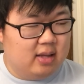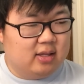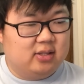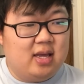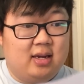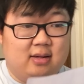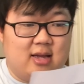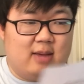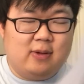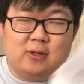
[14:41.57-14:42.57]
The second
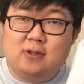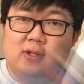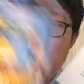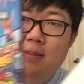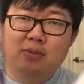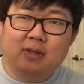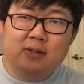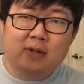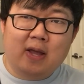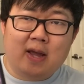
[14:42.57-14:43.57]
game is The
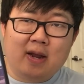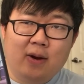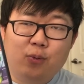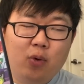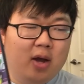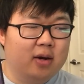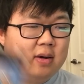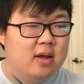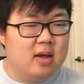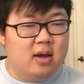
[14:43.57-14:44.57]
Simpsons Hit and
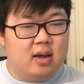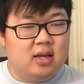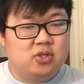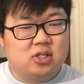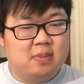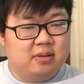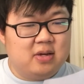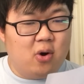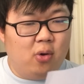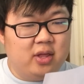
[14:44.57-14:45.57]
Run. It's just about
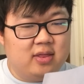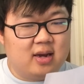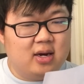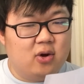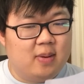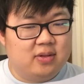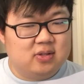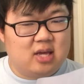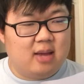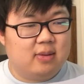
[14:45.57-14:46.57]
the only thing I know about
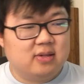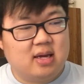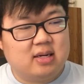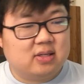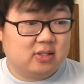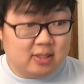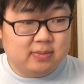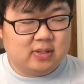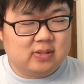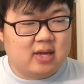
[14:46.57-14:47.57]
this game is that it's a
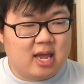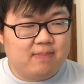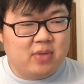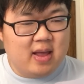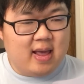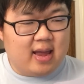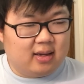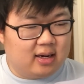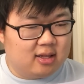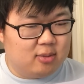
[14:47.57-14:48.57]
Simpsons game,
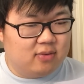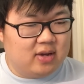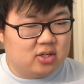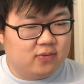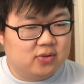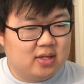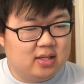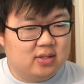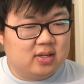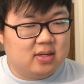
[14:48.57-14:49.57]
and a lot of the motivation for
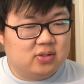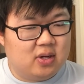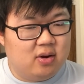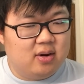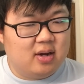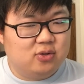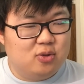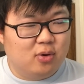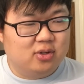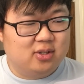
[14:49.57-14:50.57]
sending this in is to hear you guys
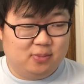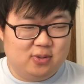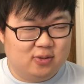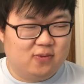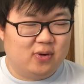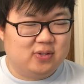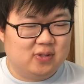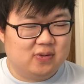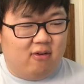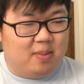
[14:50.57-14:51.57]
do more Simpsons
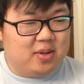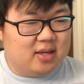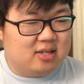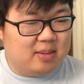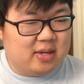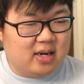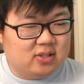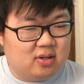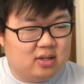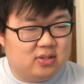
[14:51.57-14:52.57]
voices. Remember that time you
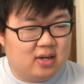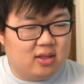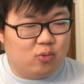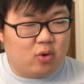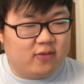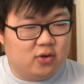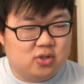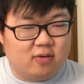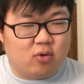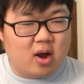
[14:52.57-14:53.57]
guys started singing the
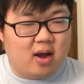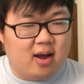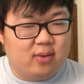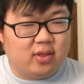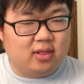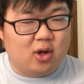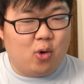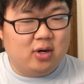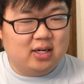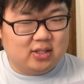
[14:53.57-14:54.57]
version of Rawhide with
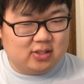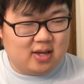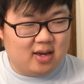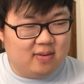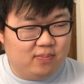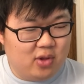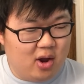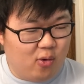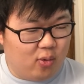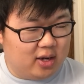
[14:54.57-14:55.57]
Loden instead?
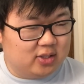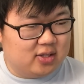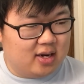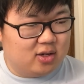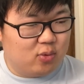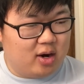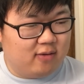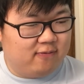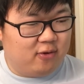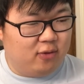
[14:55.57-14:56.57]
While I decided to write a
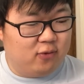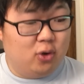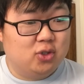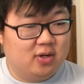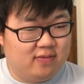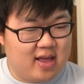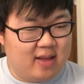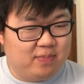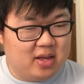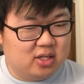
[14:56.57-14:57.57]
full version of
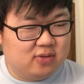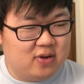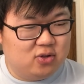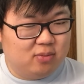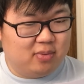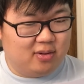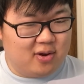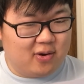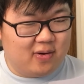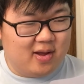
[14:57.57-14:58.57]
that, it is featured
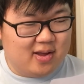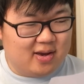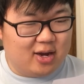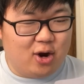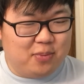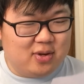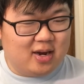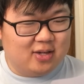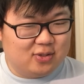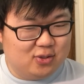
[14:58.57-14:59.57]
below. I hope you
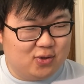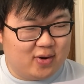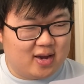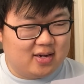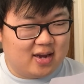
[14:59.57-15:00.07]
guys enjoy it.